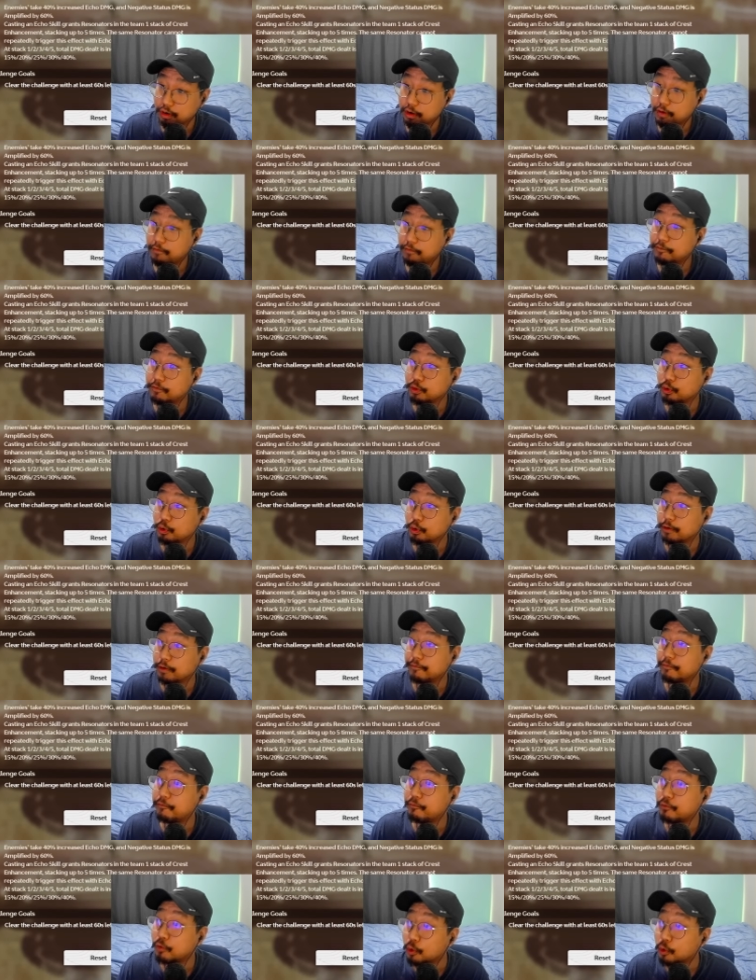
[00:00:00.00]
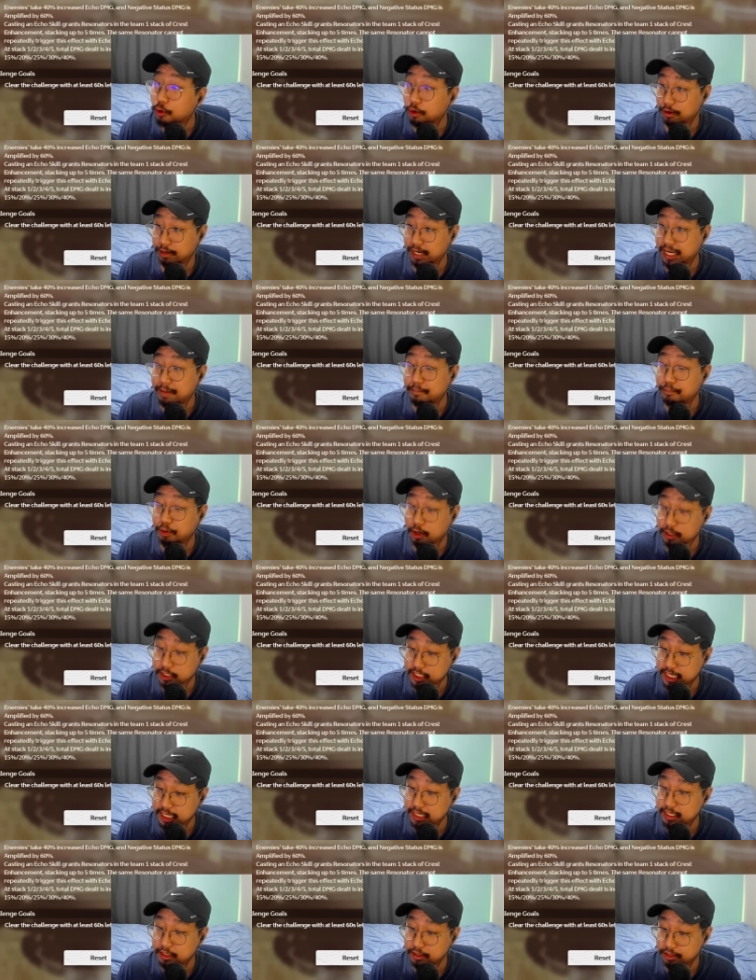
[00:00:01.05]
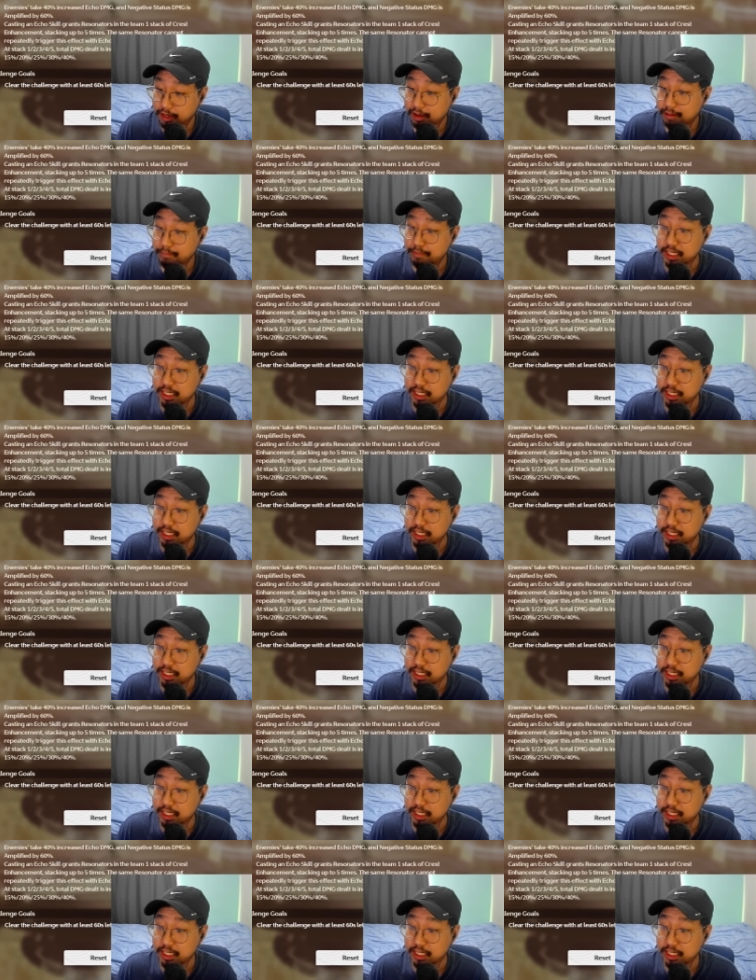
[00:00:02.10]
floor 4 in particular. Because